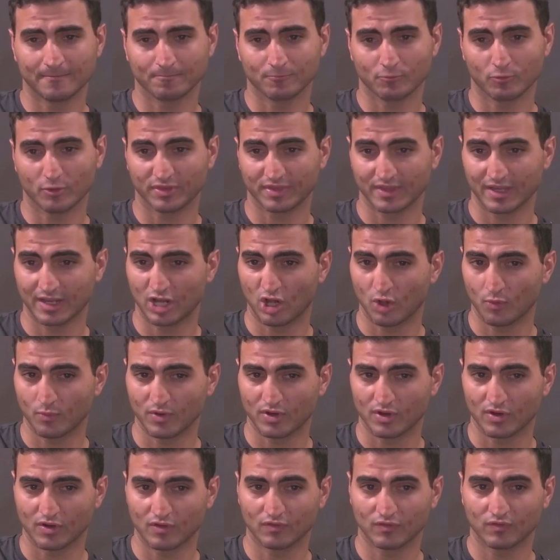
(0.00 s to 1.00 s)
with the help
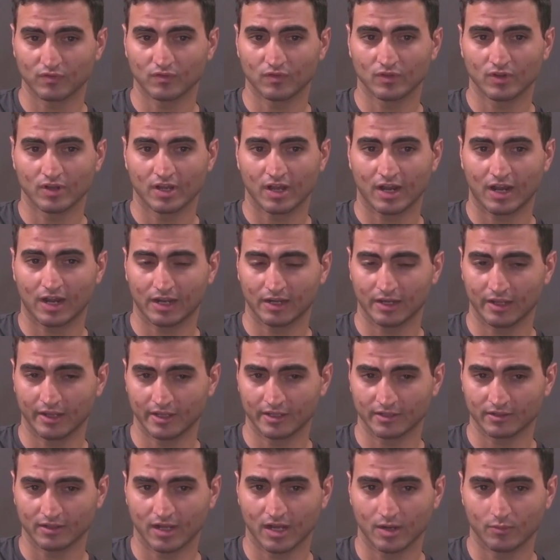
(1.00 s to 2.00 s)
of
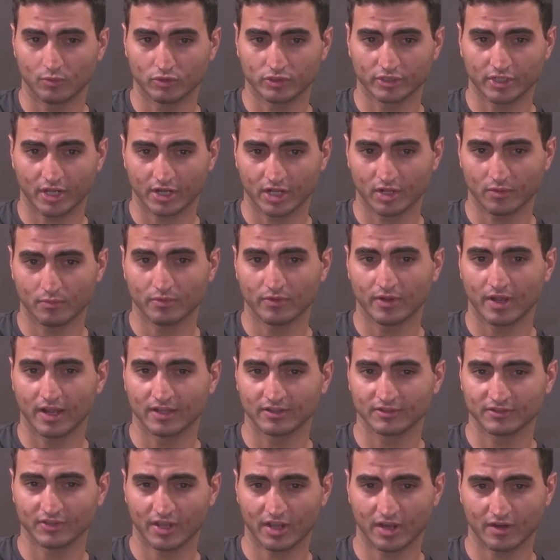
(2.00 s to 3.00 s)
Alet Abu Shanab and
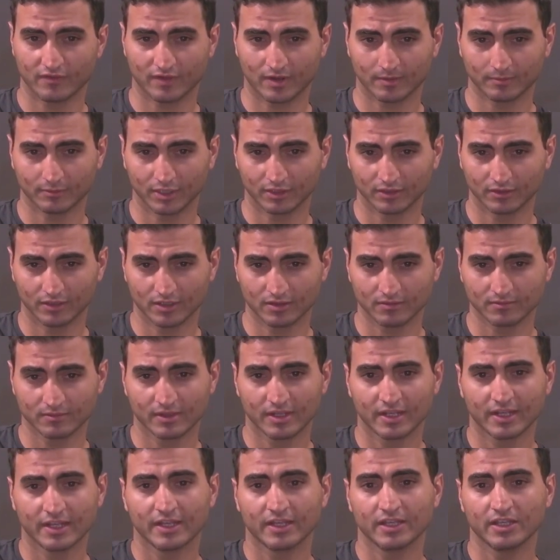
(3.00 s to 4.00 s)
Sayaf Abdullah.
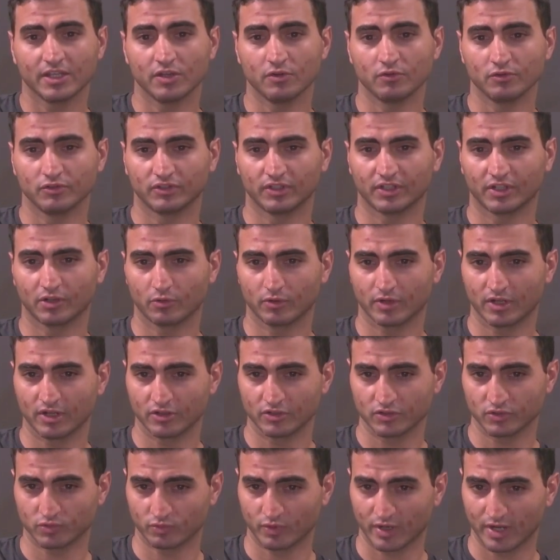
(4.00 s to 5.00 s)
He was there when I
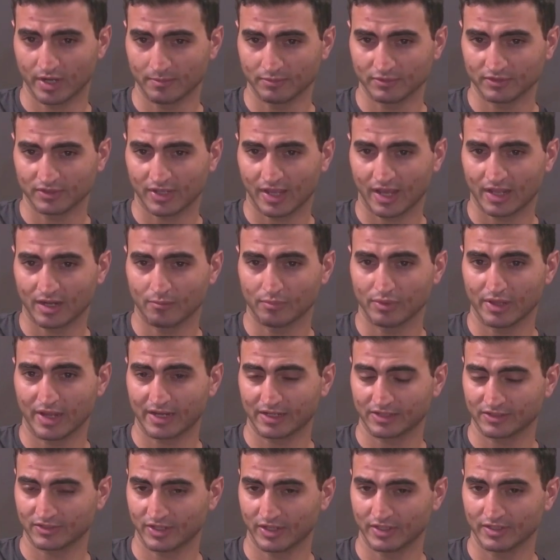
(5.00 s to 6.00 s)
was raped at a black
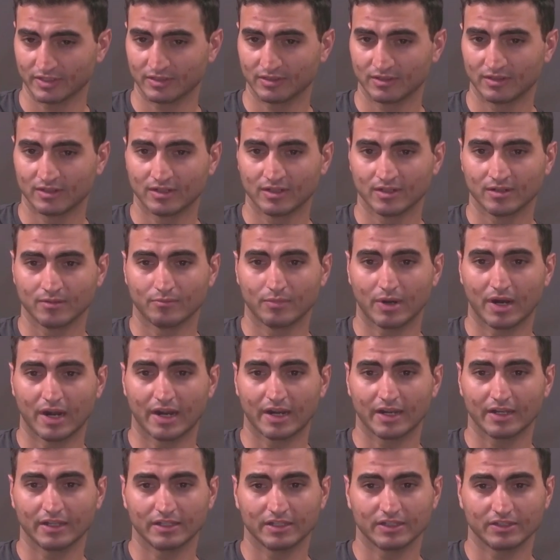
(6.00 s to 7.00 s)
site
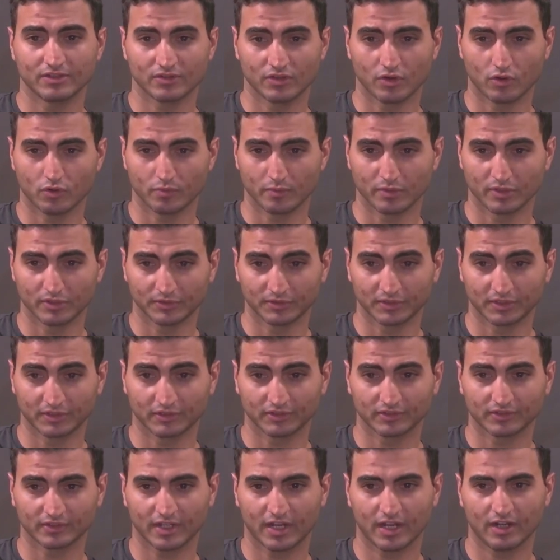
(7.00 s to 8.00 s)
by his own military
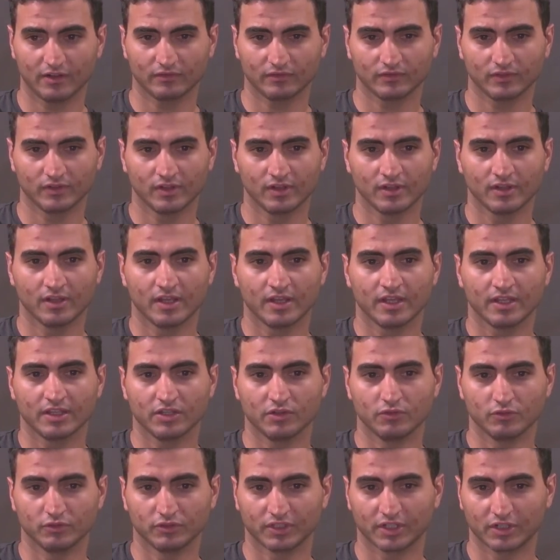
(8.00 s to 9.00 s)
staff. He
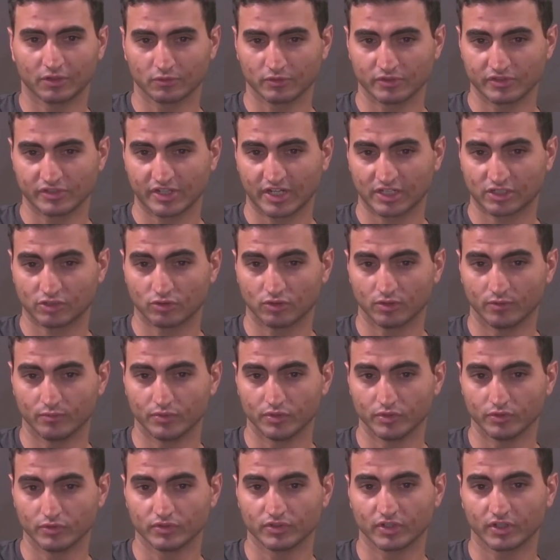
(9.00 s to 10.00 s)
was there when sexual
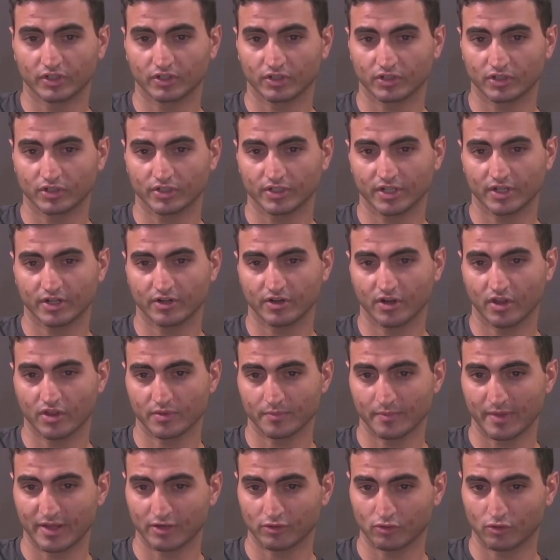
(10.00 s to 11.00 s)
abuse occurred at another
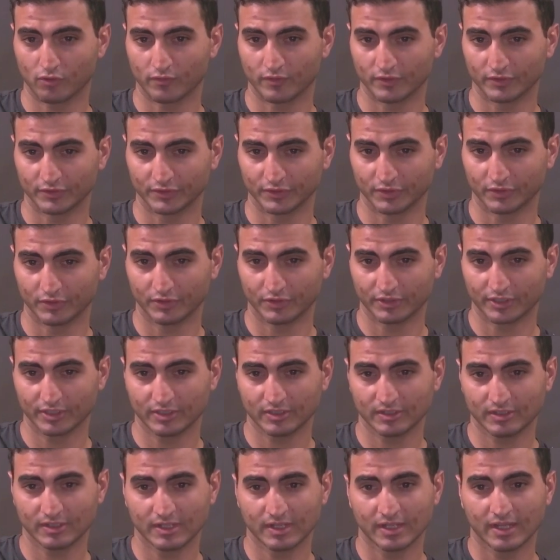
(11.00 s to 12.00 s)
medical facility.
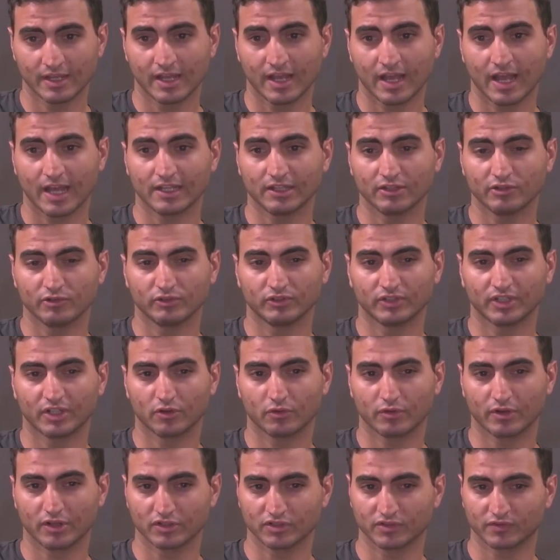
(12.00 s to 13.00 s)
And he was there
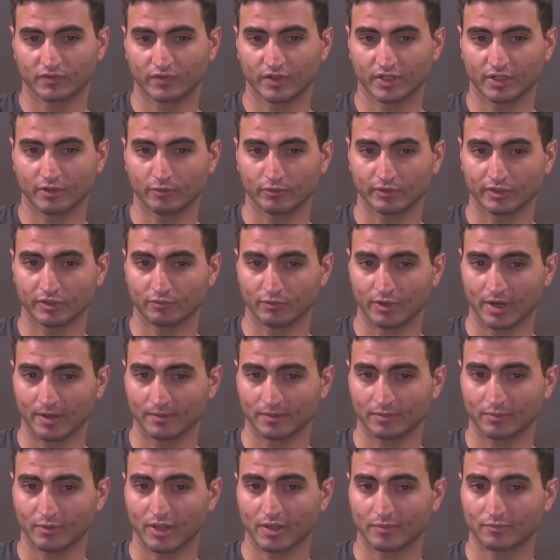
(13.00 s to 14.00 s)
when I was frequently
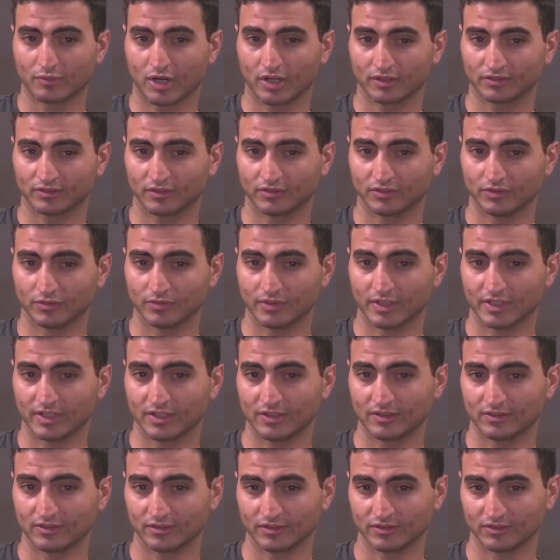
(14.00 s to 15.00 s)
raped by a prostitute that he
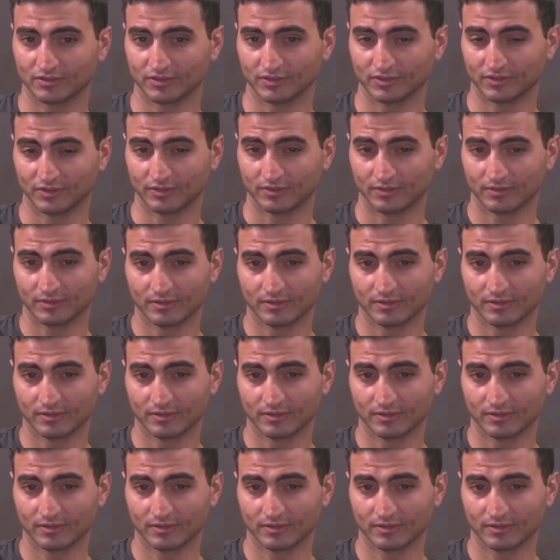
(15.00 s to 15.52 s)
solicited,